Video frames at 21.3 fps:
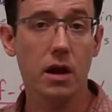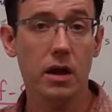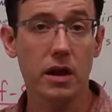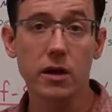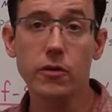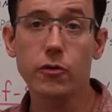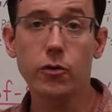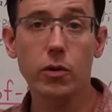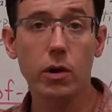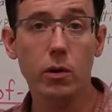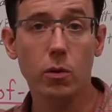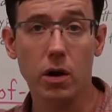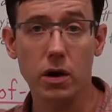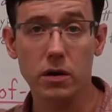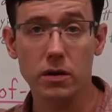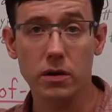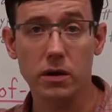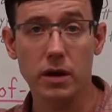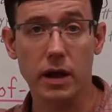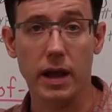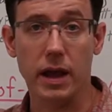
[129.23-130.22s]
If we
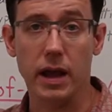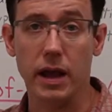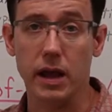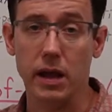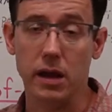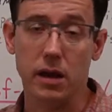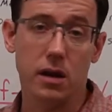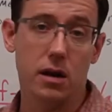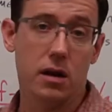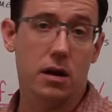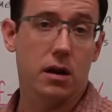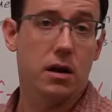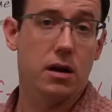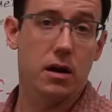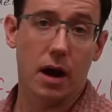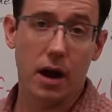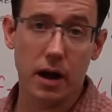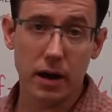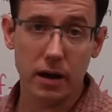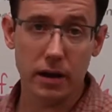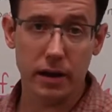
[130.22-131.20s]
wanted a
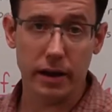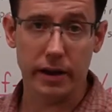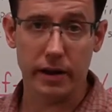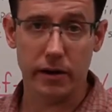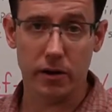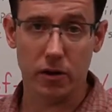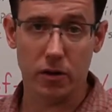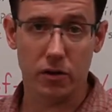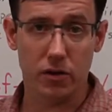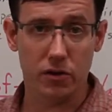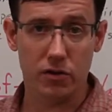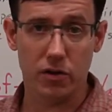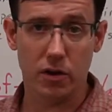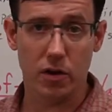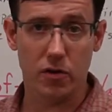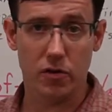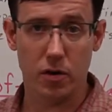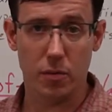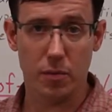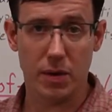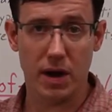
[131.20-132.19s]
nonlinear
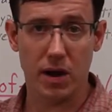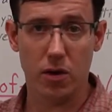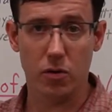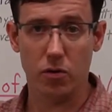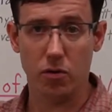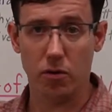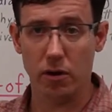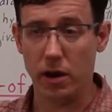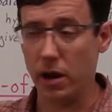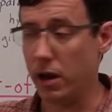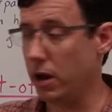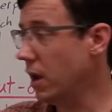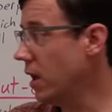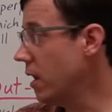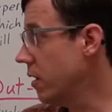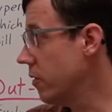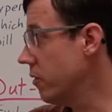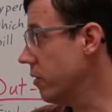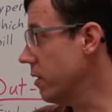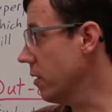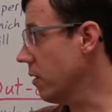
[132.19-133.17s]
decision boundary,
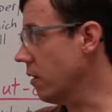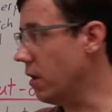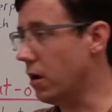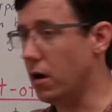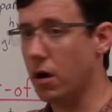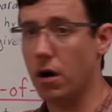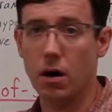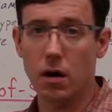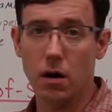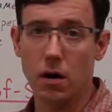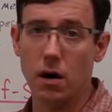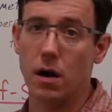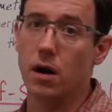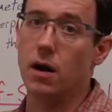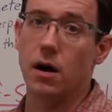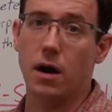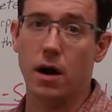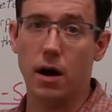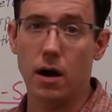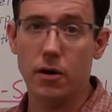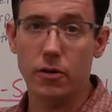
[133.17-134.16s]
there are
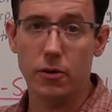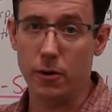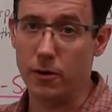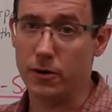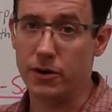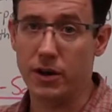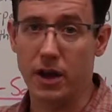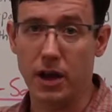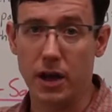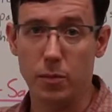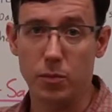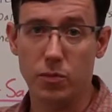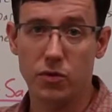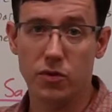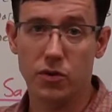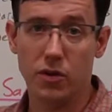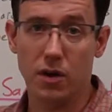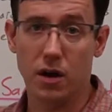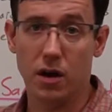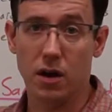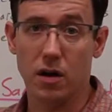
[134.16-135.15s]
other
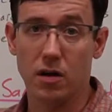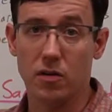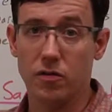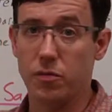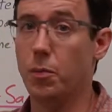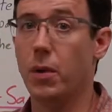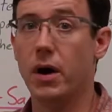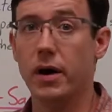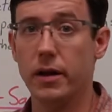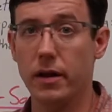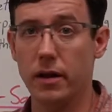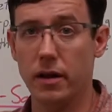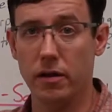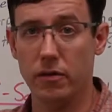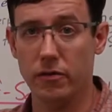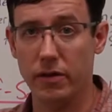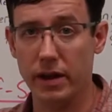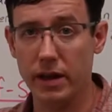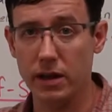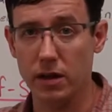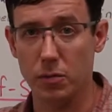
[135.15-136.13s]
types of model
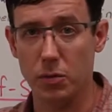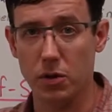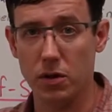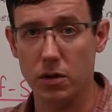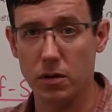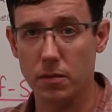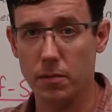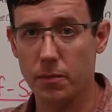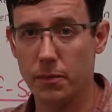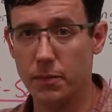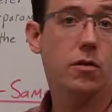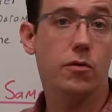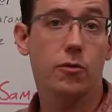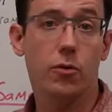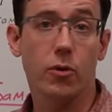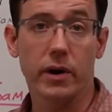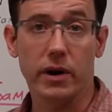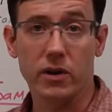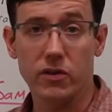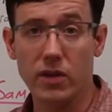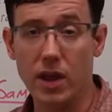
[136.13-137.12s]
available,
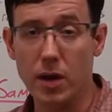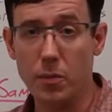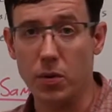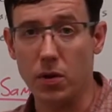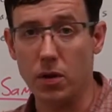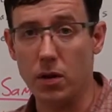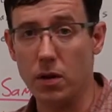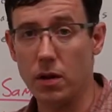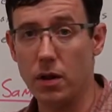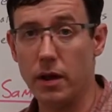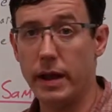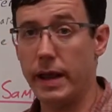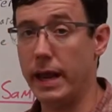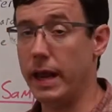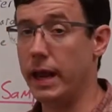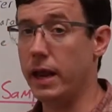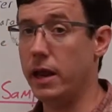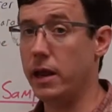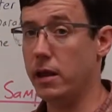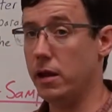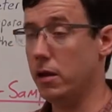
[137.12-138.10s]
for example,
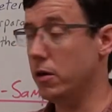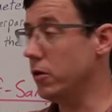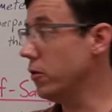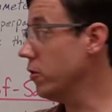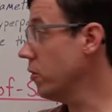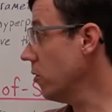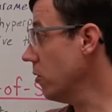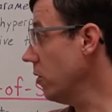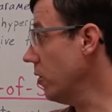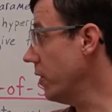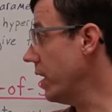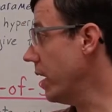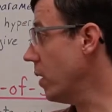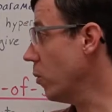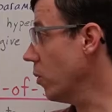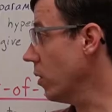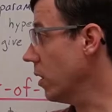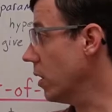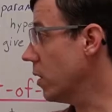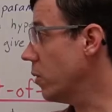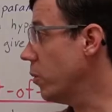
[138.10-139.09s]
a neural
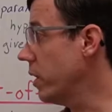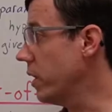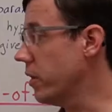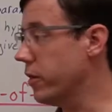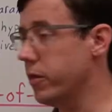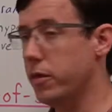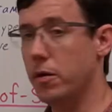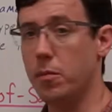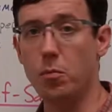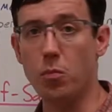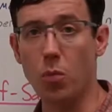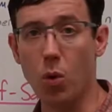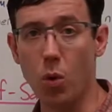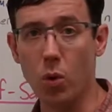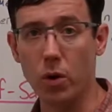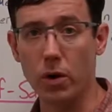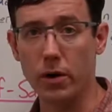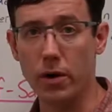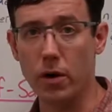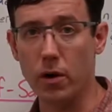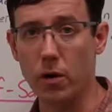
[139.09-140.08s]
network with
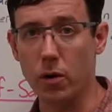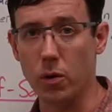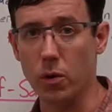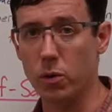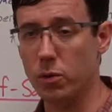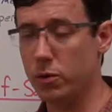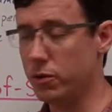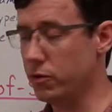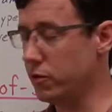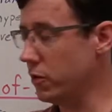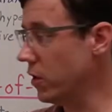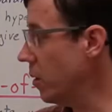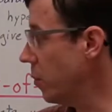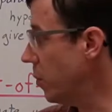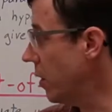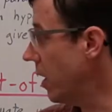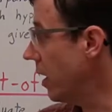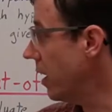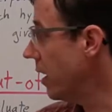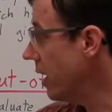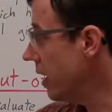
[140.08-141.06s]
more nodes,
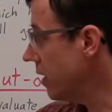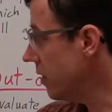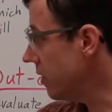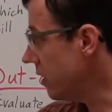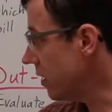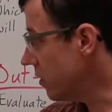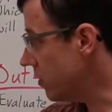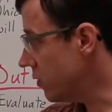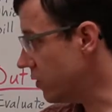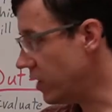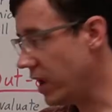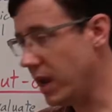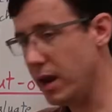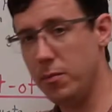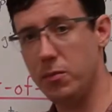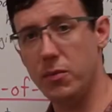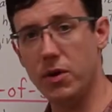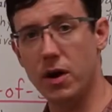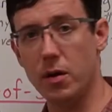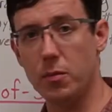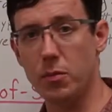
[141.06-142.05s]
but the
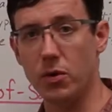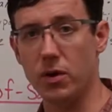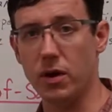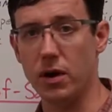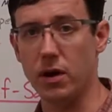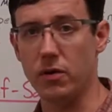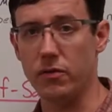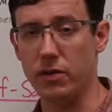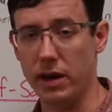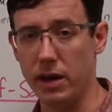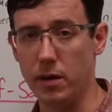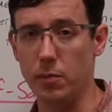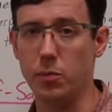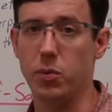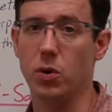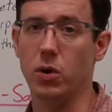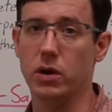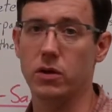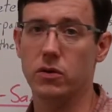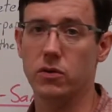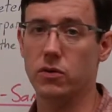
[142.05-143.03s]
same number of
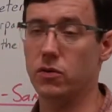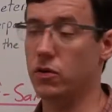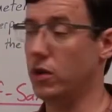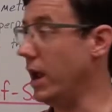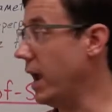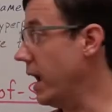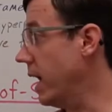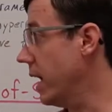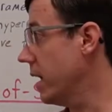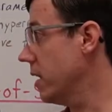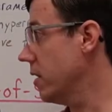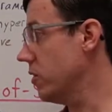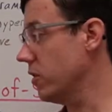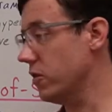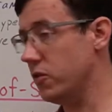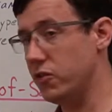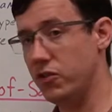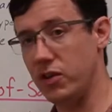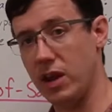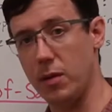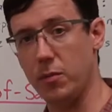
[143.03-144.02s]
inputs and the
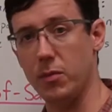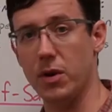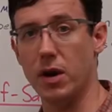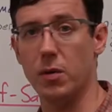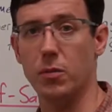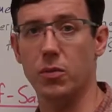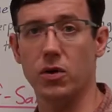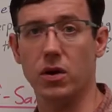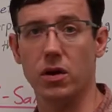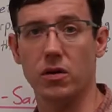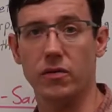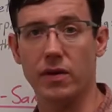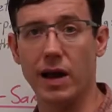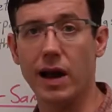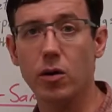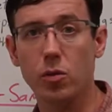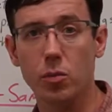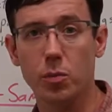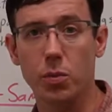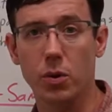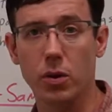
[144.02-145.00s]
same number of
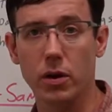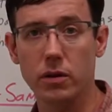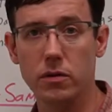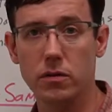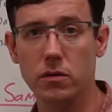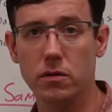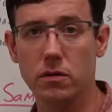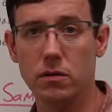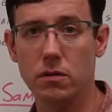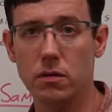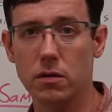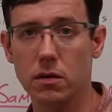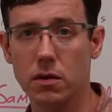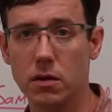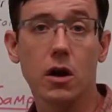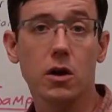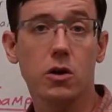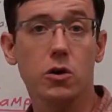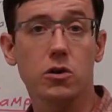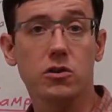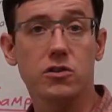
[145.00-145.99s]
outputs,
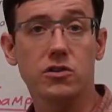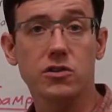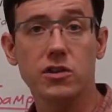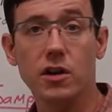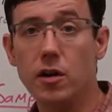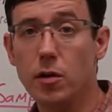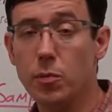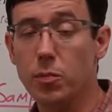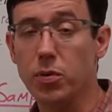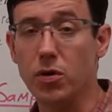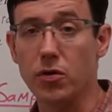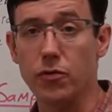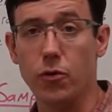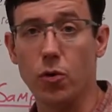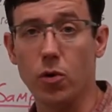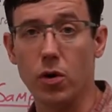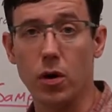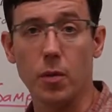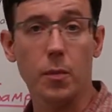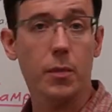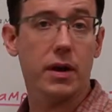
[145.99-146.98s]
could still
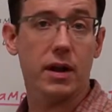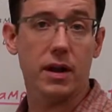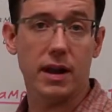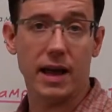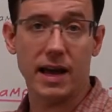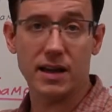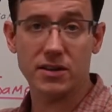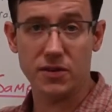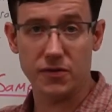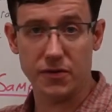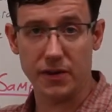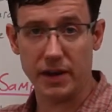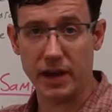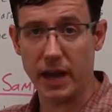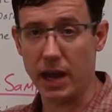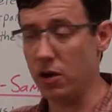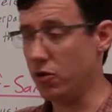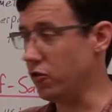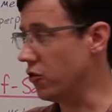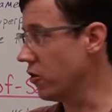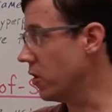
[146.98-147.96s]
perform
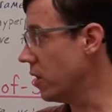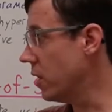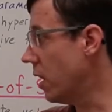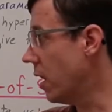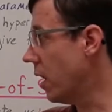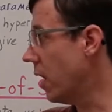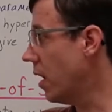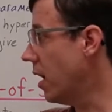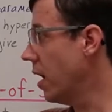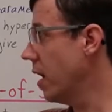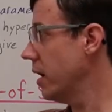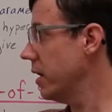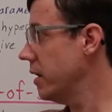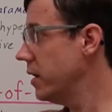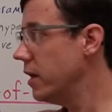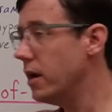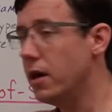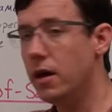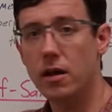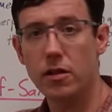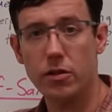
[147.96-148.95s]
classification
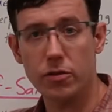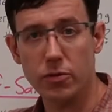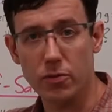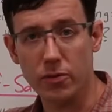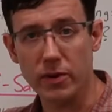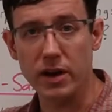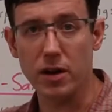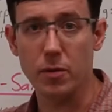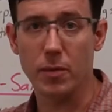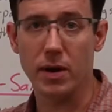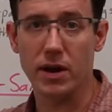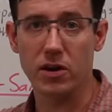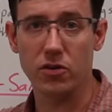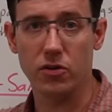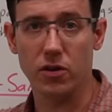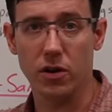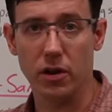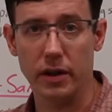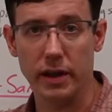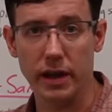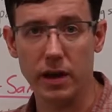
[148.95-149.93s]
on
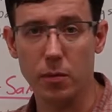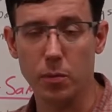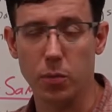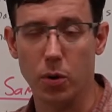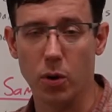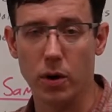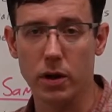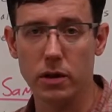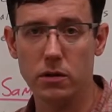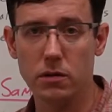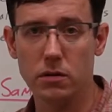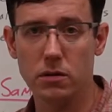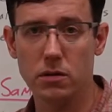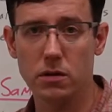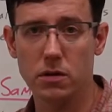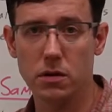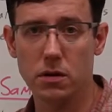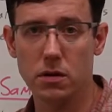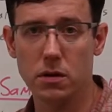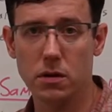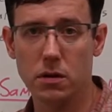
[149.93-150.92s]
three-dimensional
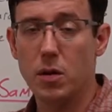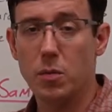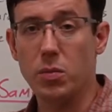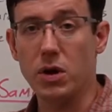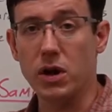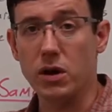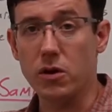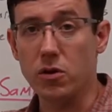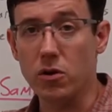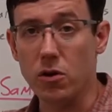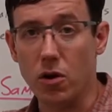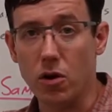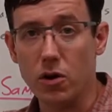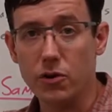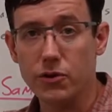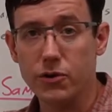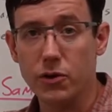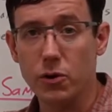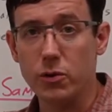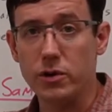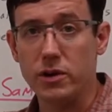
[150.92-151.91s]
inputs, but could
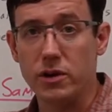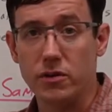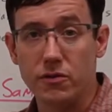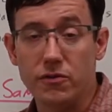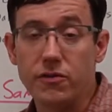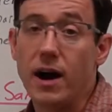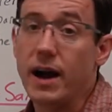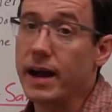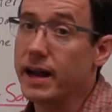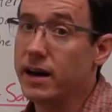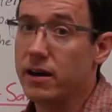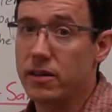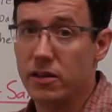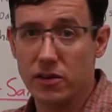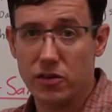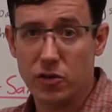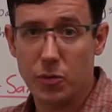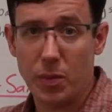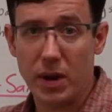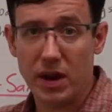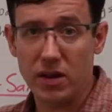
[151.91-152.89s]
also divide the
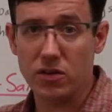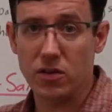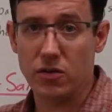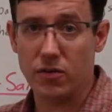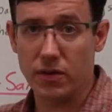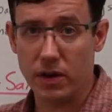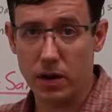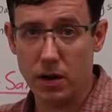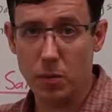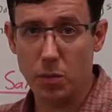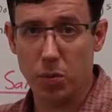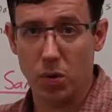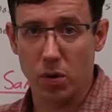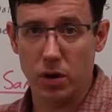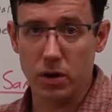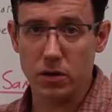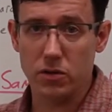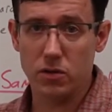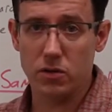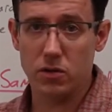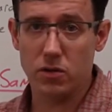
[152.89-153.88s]
space of
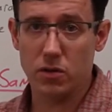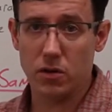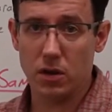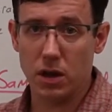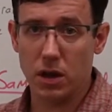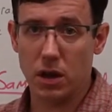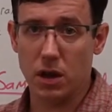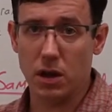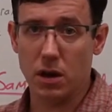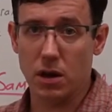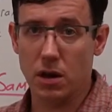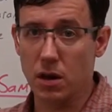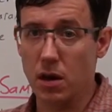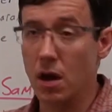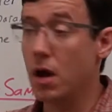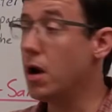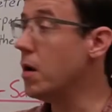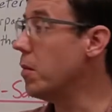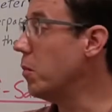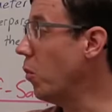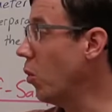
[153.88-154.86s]
inputs in
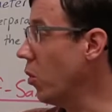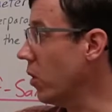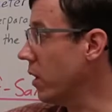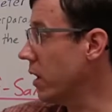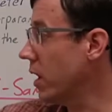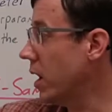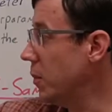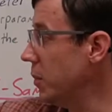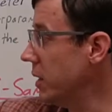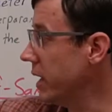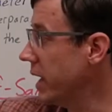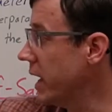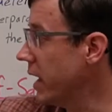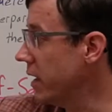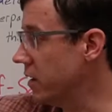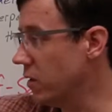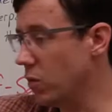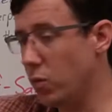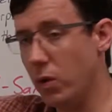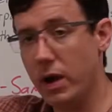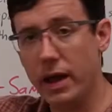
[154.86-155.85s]
more
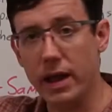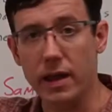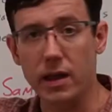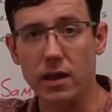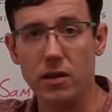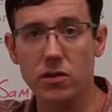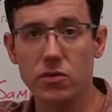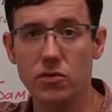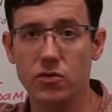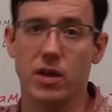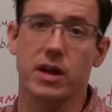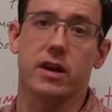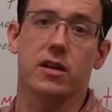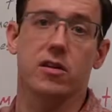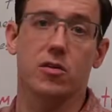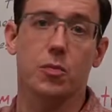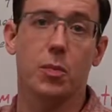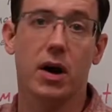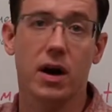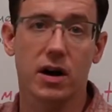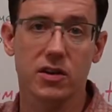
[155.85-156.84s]
complicated ways than is
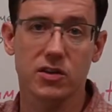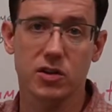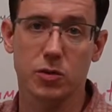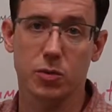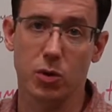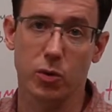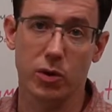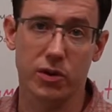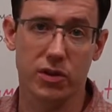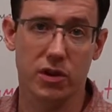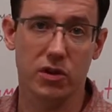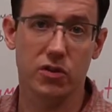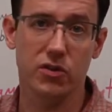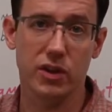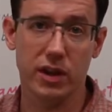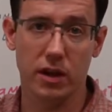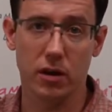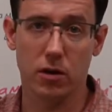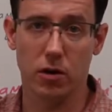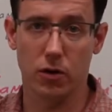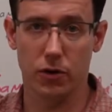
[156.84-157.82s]
possible with a
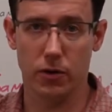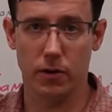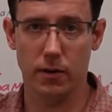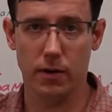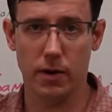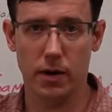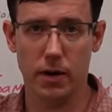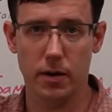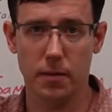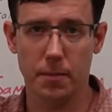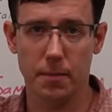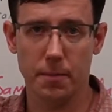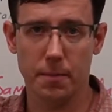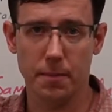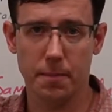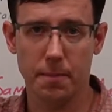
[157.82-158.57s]
single neuron.